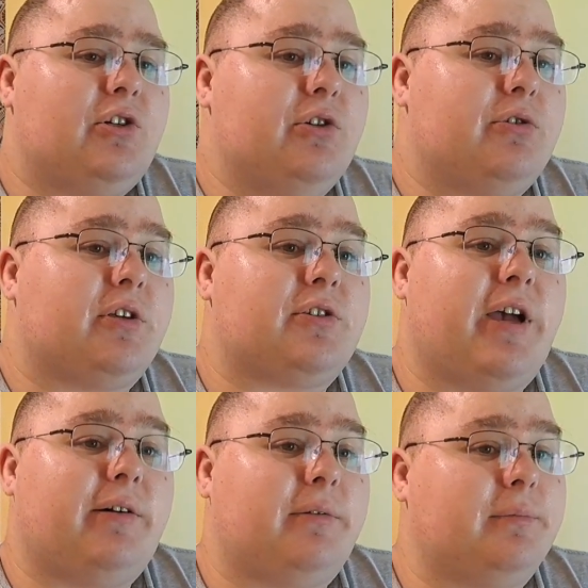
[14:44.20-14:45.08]
used to
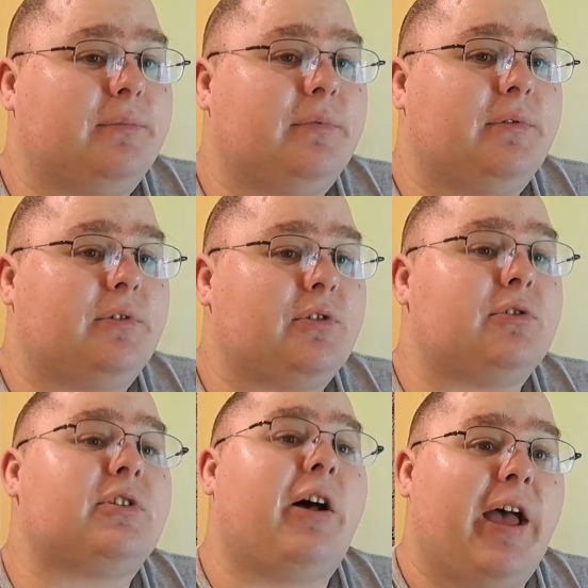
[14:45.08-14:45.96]

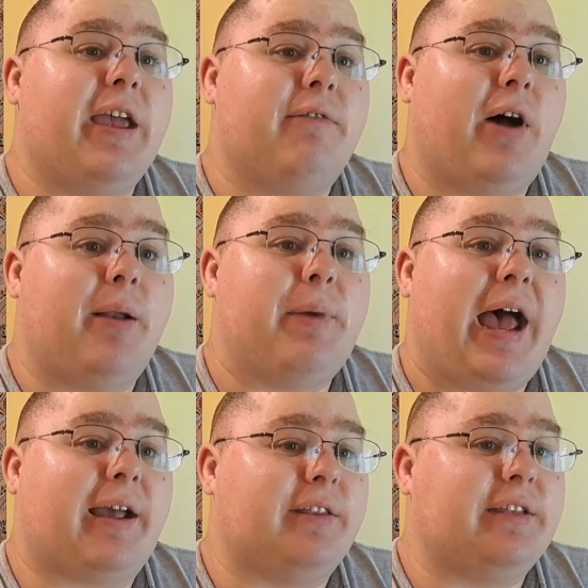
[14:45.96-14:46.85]
sell Avon
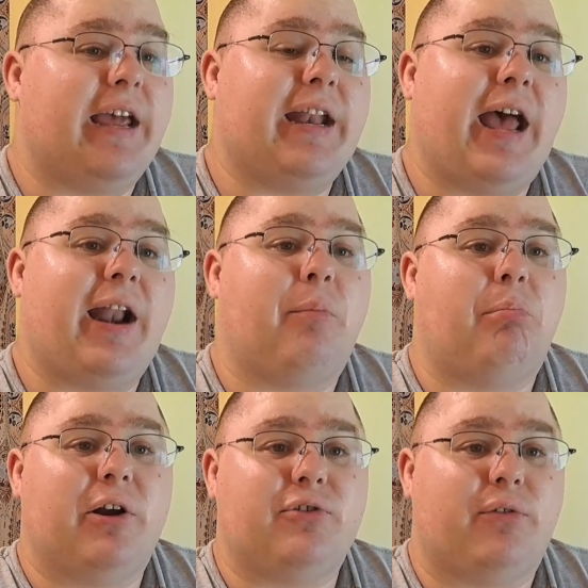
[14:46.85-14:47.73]
back in the day and had a
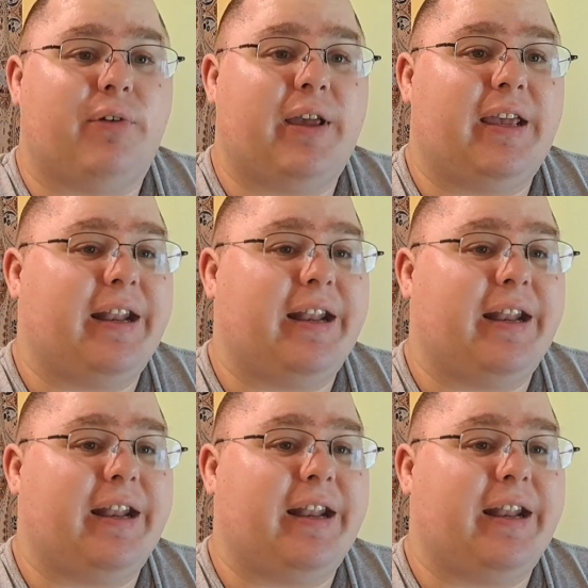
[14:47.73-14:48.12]
bunch of it,